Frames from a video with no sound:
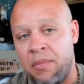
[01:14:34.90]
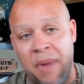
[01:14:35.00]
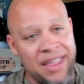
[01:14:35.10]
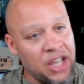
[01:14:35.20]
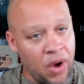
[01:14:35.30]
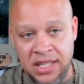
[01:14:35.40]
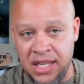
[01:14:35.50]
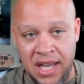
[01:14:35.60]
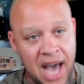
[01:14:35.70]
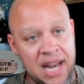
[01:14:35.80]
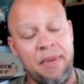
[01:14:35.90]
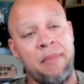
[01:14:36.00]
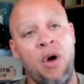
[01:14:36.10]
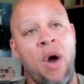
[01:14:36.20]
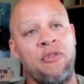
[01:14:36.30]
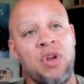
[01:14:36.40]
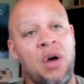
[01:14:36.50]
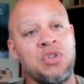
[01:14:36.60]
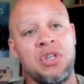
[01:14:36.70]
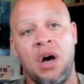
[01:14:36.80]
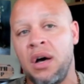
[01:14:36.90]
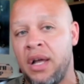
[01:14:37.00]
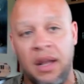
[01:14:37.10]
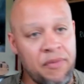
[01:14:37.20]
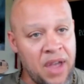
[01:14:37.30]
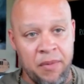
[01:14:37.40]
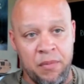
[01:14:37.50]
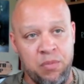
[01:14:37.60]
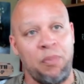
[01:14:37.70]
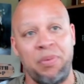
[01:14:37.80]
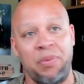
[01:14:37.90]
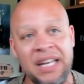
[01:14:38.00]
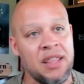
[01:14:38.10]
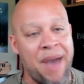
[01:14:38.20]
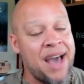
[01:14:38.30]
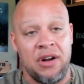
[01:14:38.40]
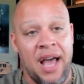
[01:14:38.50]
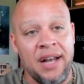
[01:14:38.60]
by the grace of God, I met my wife when I was young and I, repeated the pattern.